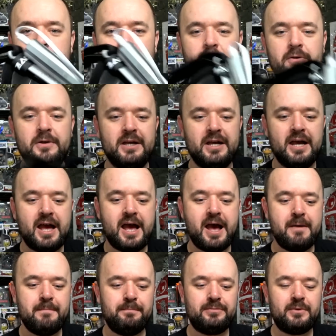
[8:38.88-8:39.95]
Go
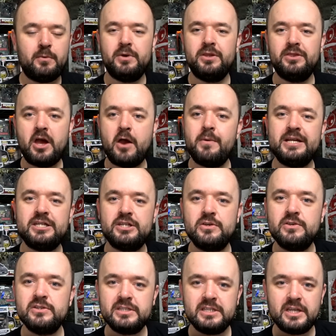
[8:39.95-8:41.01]
with no issues.